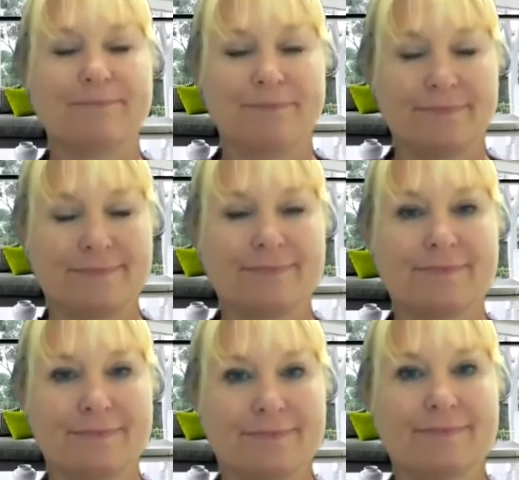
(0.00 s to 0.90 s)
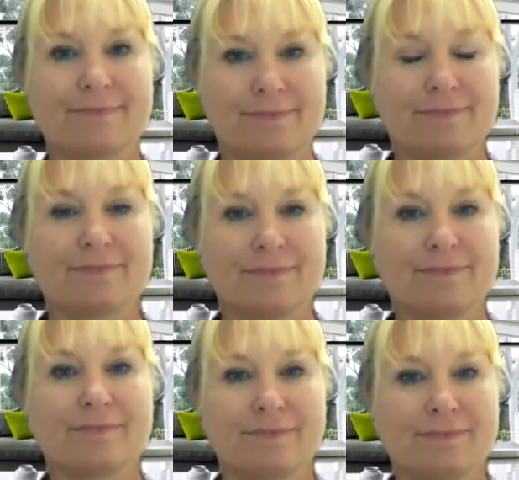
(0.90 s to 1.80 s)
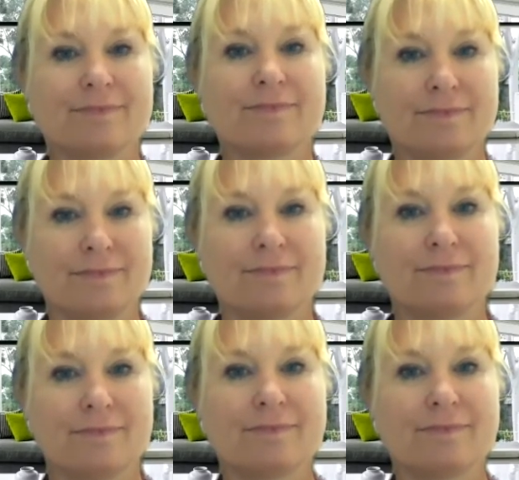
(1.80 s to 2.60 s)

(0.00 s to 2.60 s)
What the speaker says: either pay for this cash or get